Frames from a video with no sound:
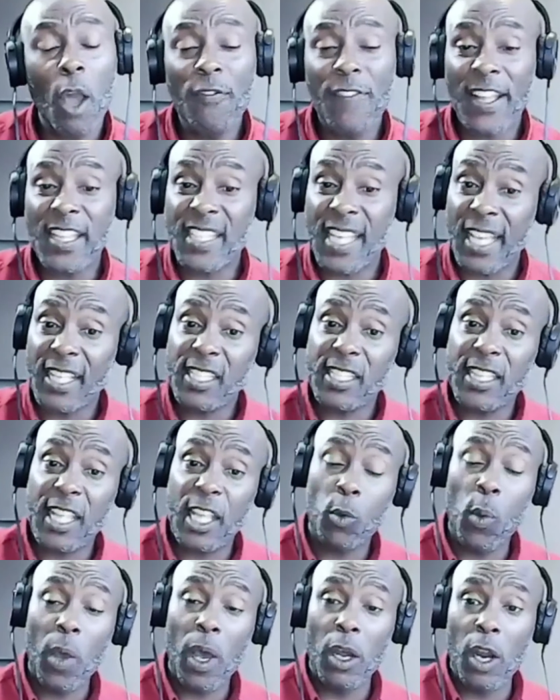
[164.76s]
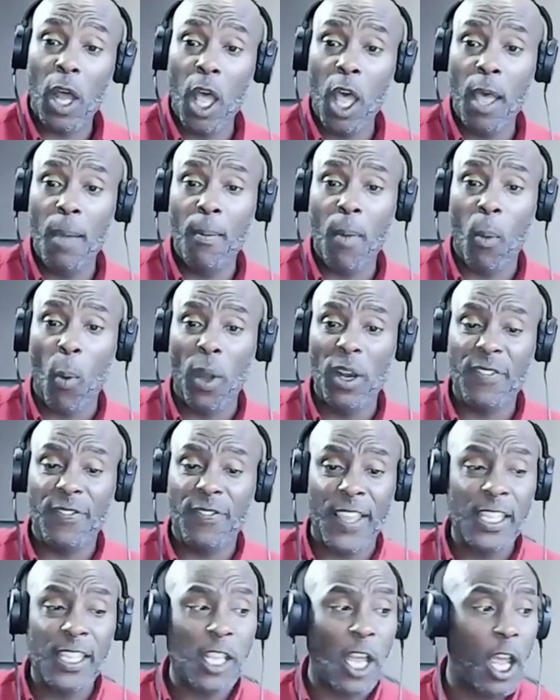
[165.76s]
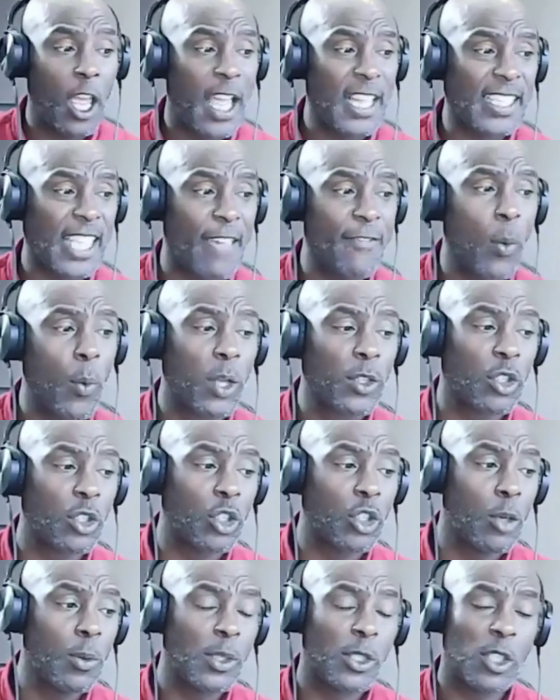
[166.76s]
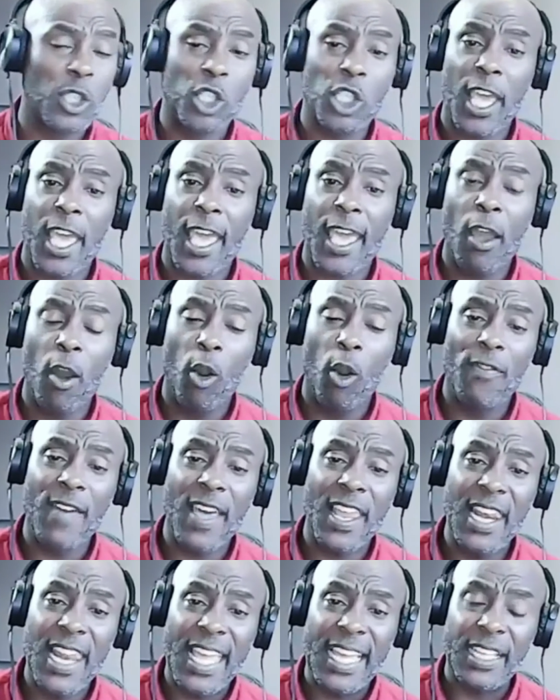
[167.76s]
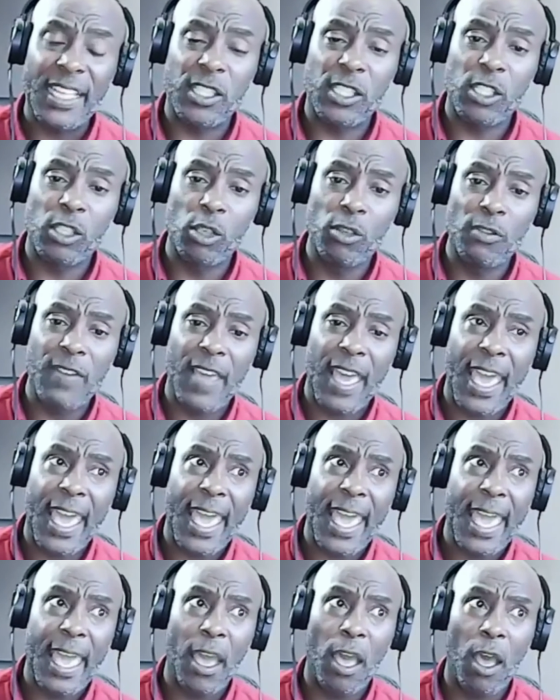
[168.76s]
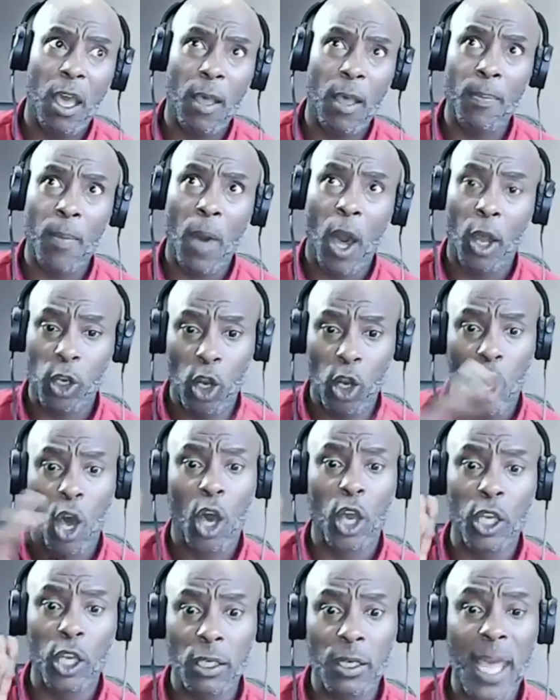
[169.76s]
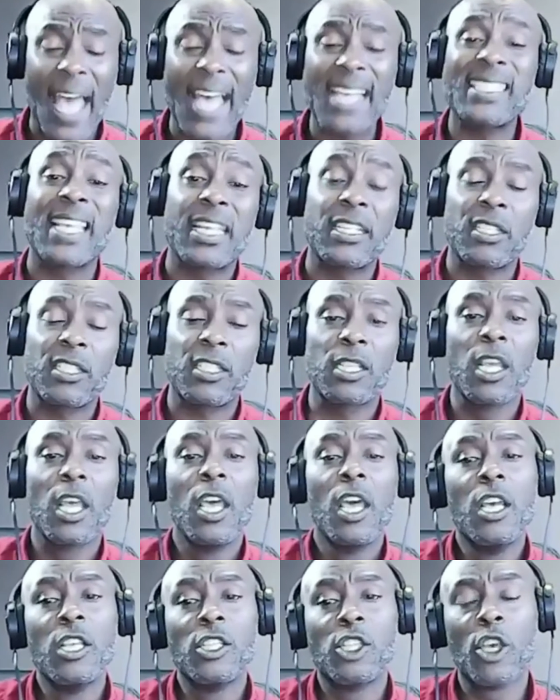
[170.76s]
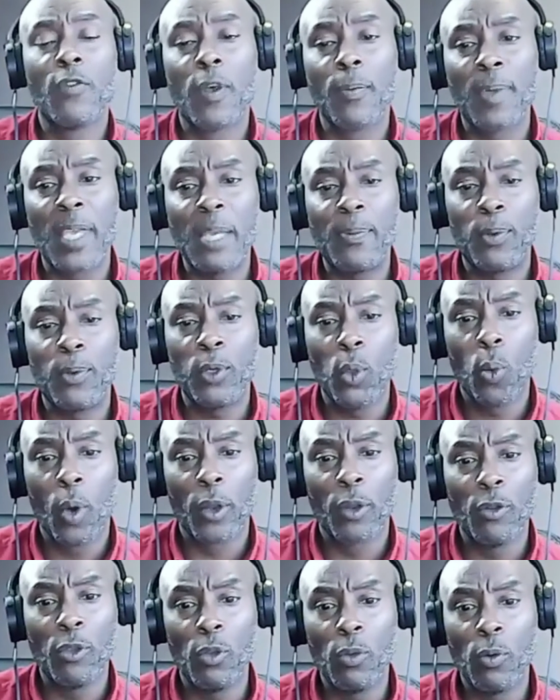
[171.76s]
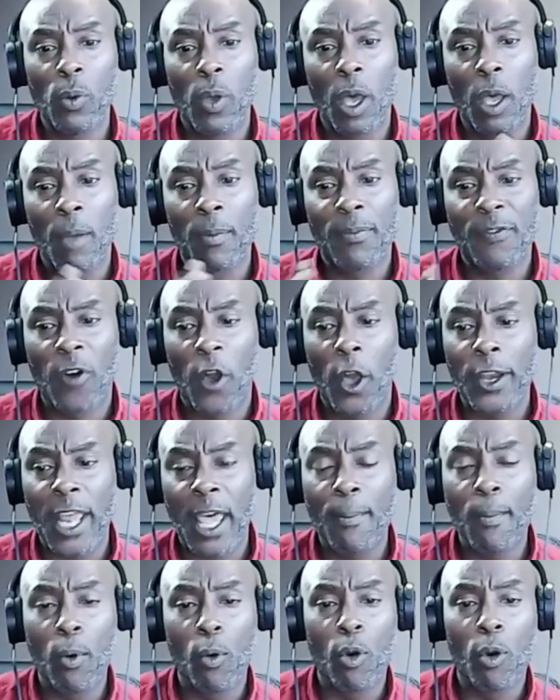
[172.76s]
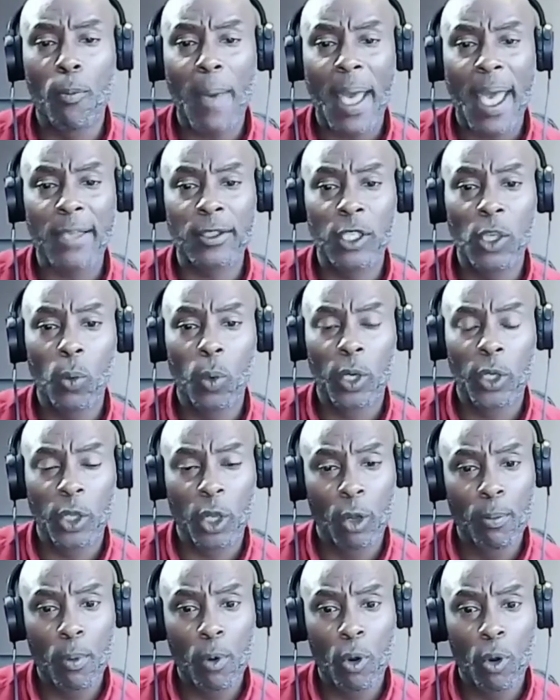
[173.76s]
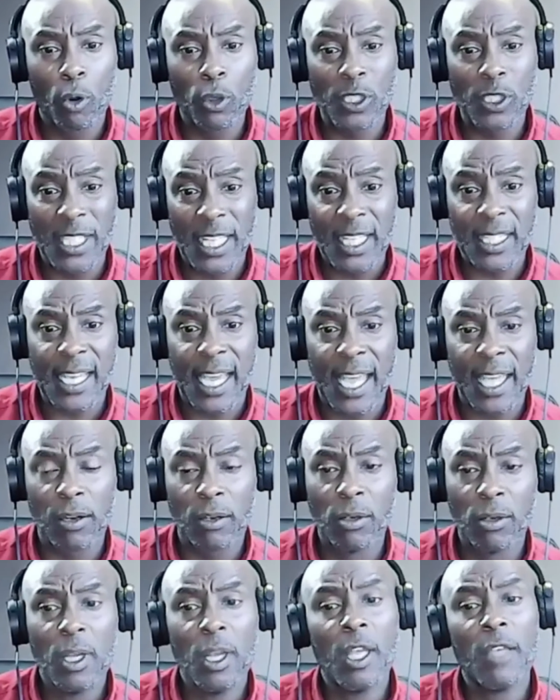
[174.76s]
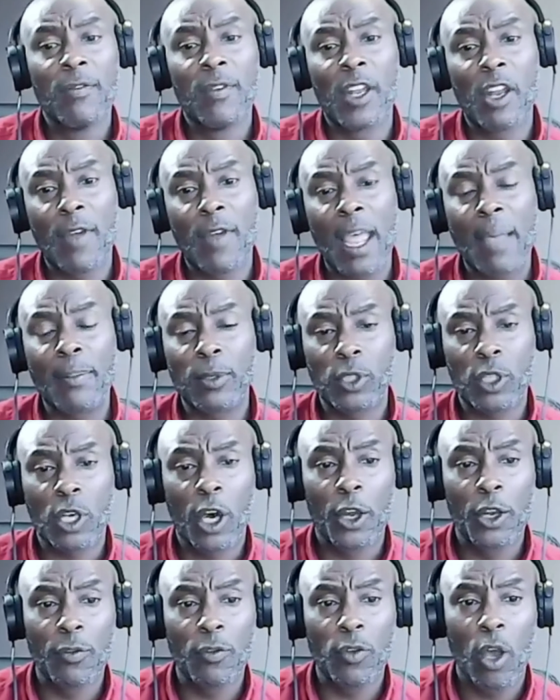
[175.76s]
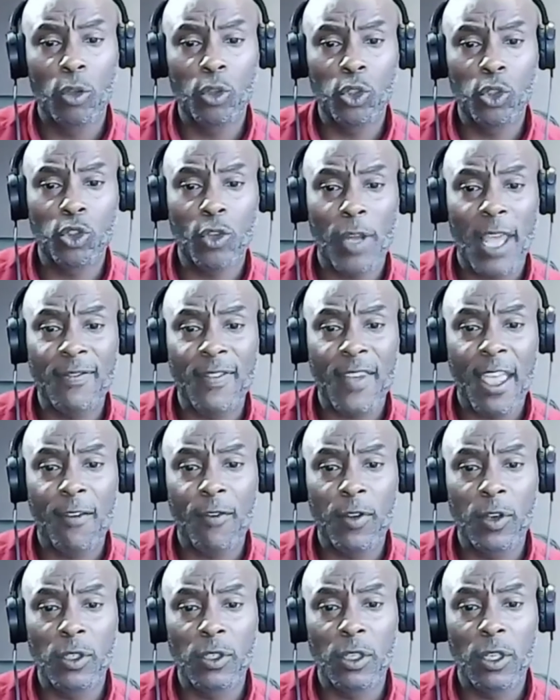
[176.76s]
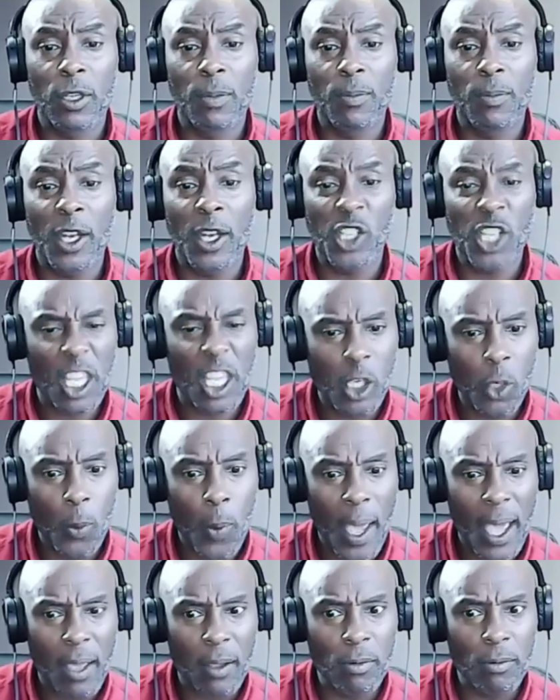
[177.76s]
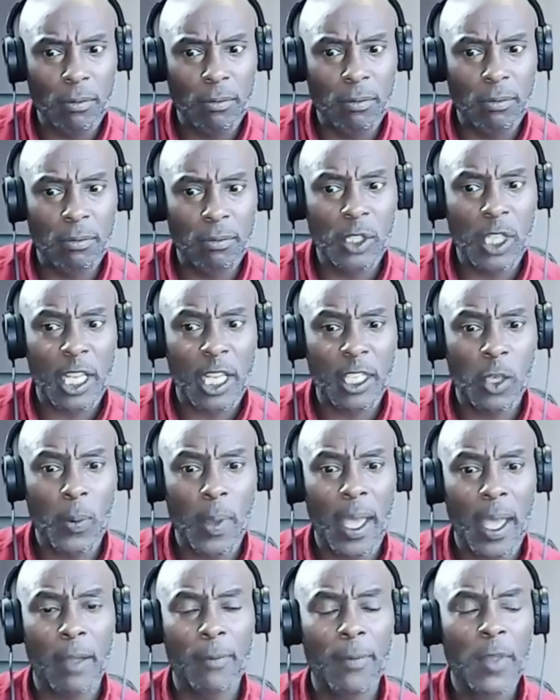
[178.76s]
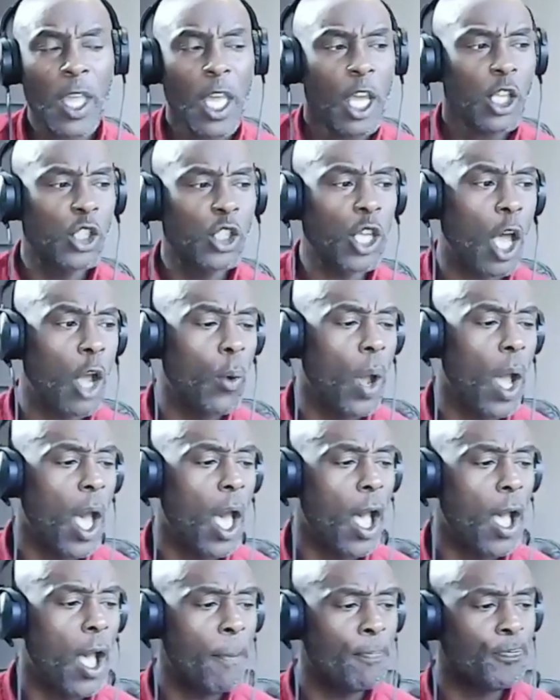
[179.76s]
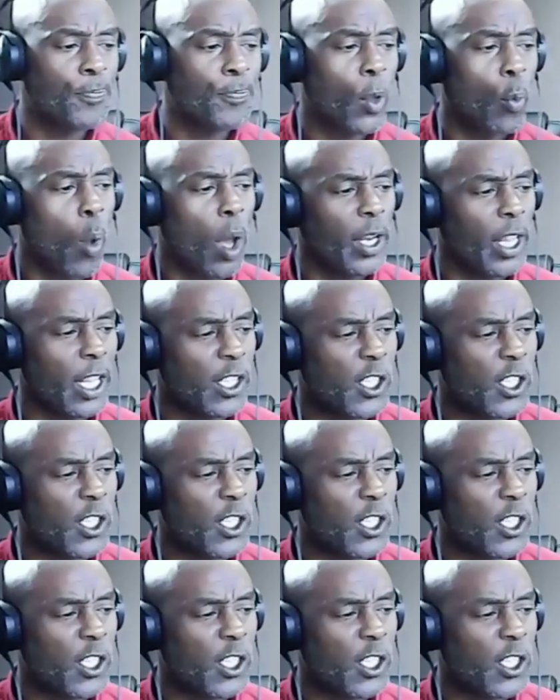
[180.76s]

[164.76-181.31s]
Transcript: Oh, fantastic! Well, one of the things I ask everyone to do is to share all their links to their online assets, so that people who want to find out more about you, want to know more detail, that they're able to kind of go straight there and check you out. You out. So, what